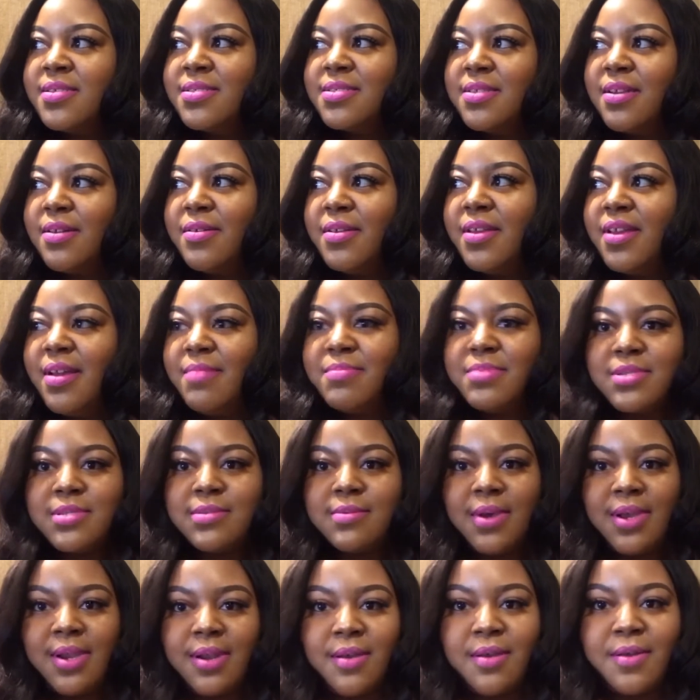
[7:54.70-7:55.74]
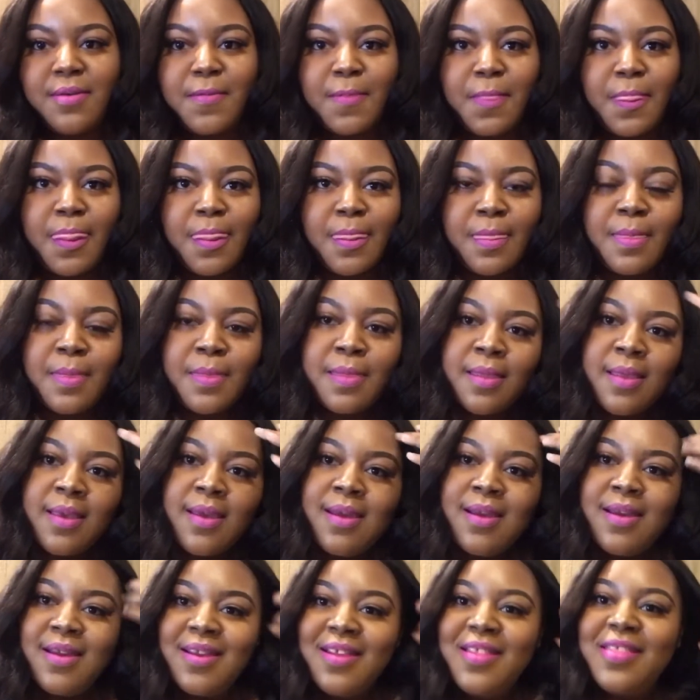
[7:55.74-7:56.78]
So yeah, I'm just waiting on
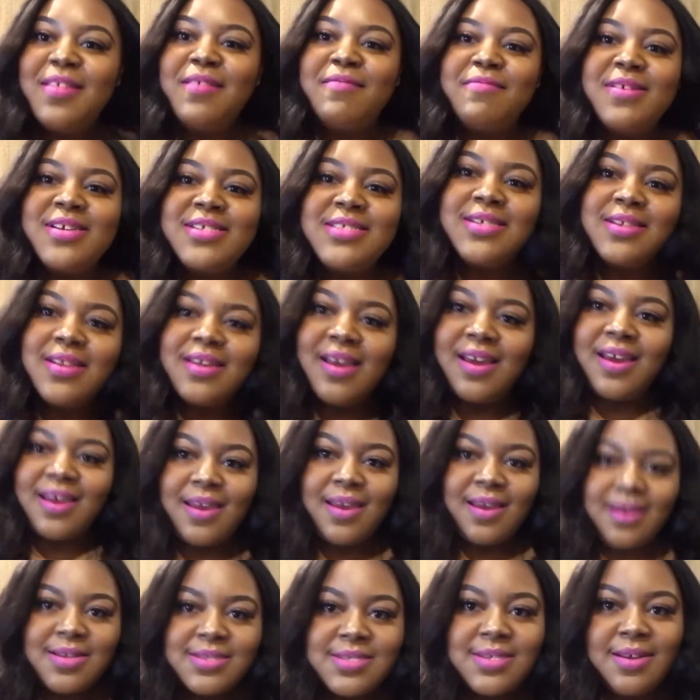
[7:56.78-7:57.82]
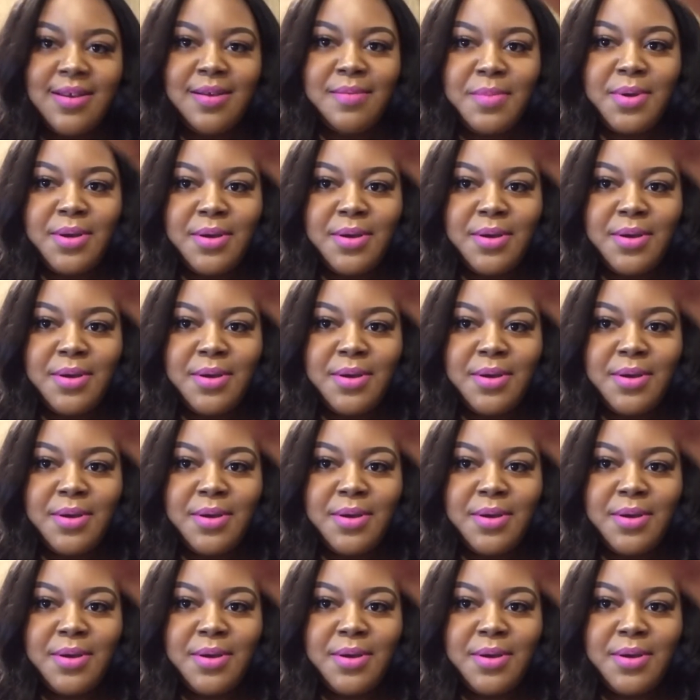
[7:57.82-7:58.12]
the rest of the gang to come